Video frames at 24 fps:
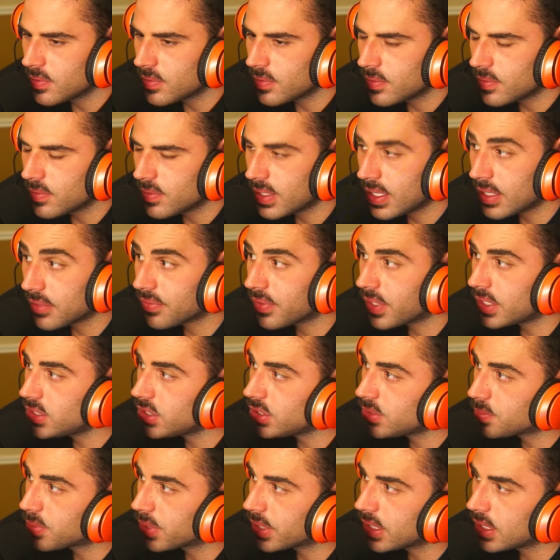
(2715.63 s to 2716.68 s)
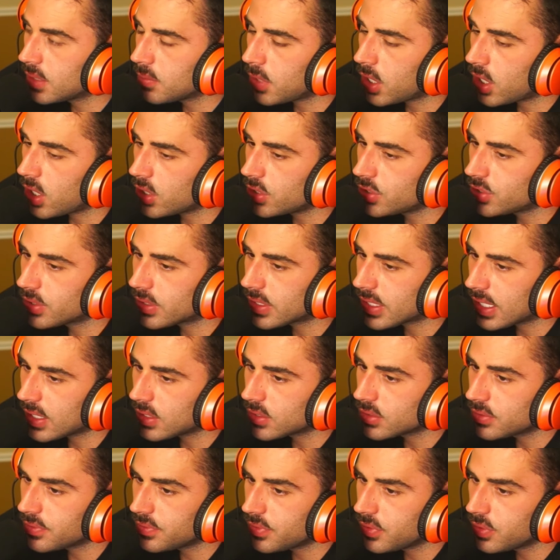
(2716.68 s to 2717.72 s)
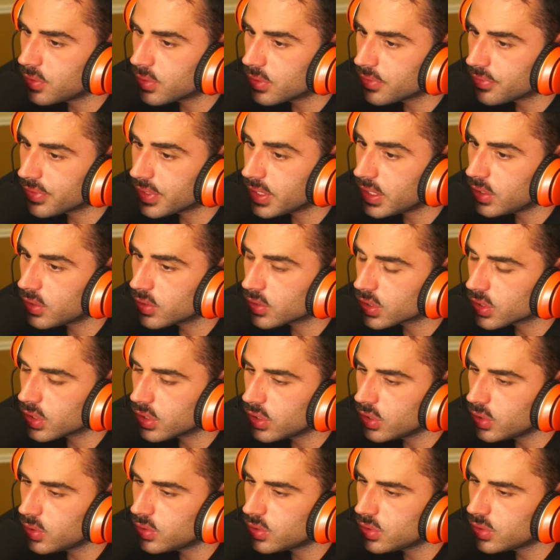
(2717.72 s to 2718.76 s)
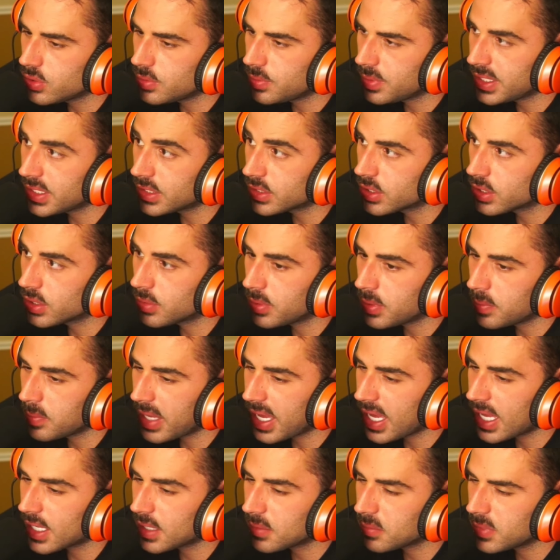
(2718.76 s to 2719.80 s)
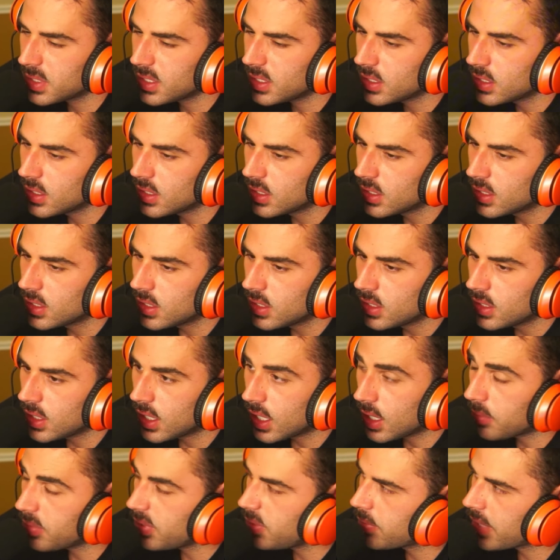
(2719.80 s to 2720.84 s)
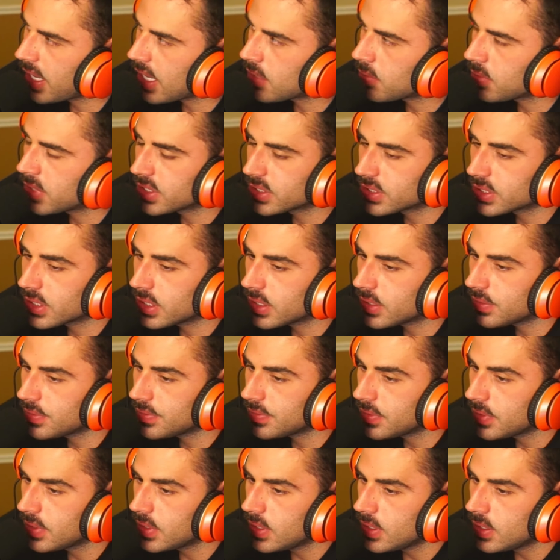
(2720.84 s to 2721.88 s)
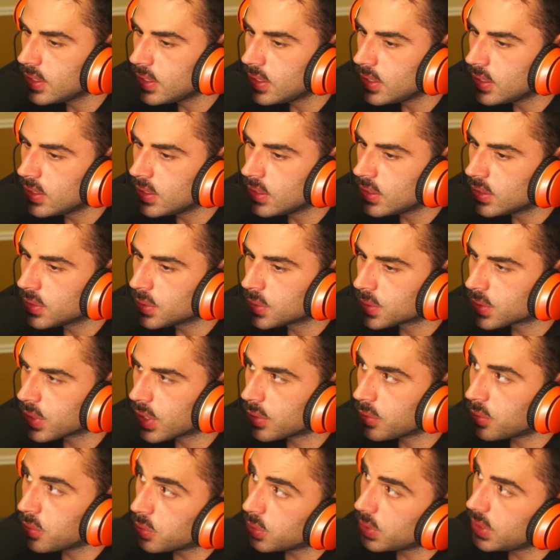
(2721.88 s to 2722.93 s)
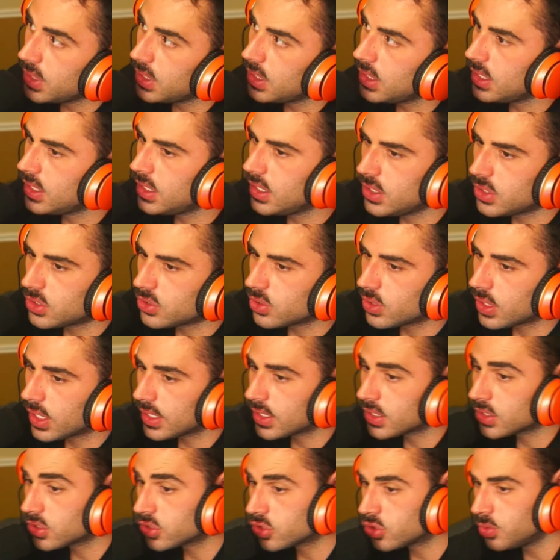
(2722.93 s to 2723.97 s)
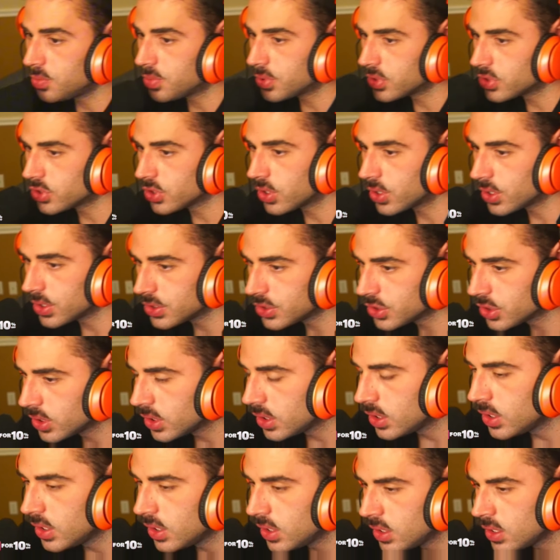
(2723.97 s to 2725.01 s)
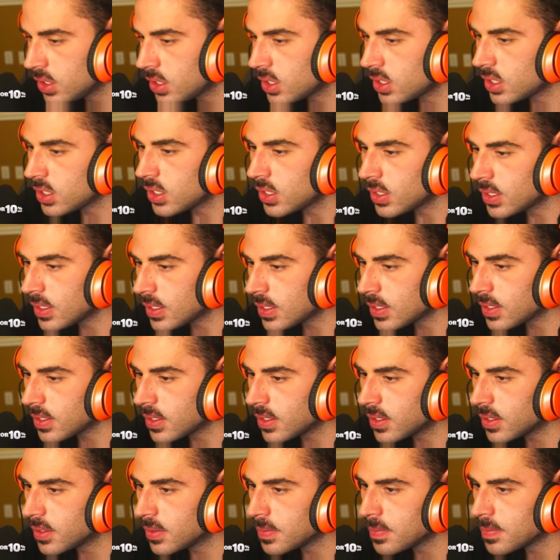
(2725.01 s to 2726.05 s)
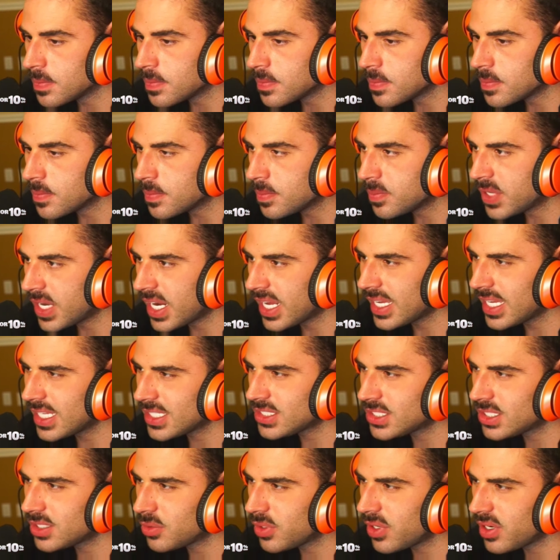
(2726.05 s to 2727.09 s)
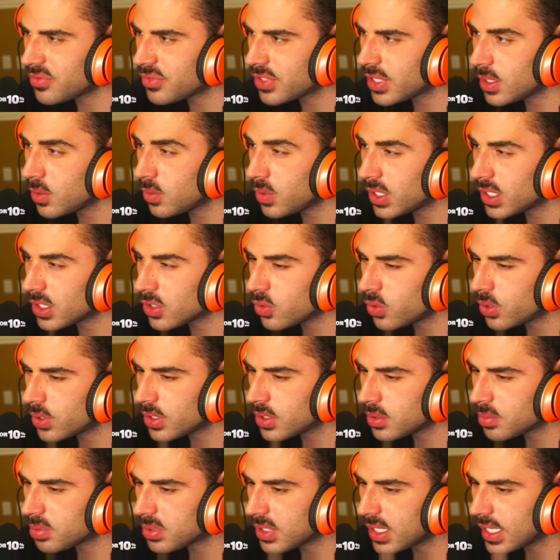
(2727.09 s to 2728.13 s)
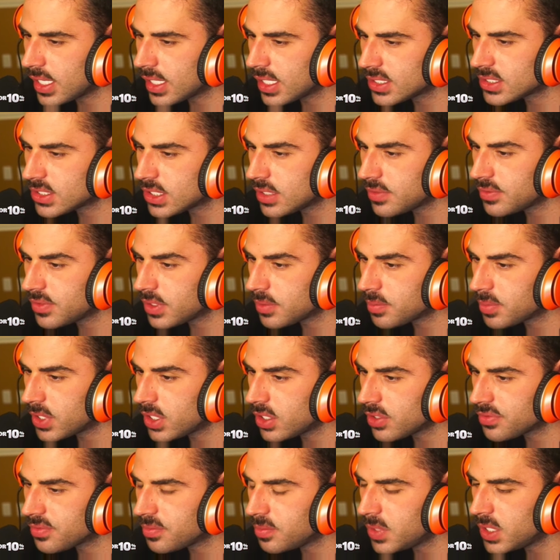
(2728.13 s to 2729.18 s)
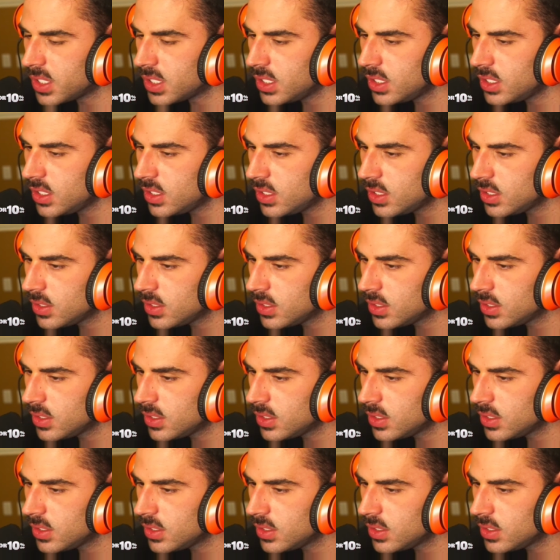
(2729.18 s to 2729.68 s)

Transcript: And if I just bring him 100,000 viewer videos on YouTube, he's going to be mad at me. I'll be mad at myself. So I really need to like supercharge. Um, but I guess it, everything went according to plan. I saved up enough money.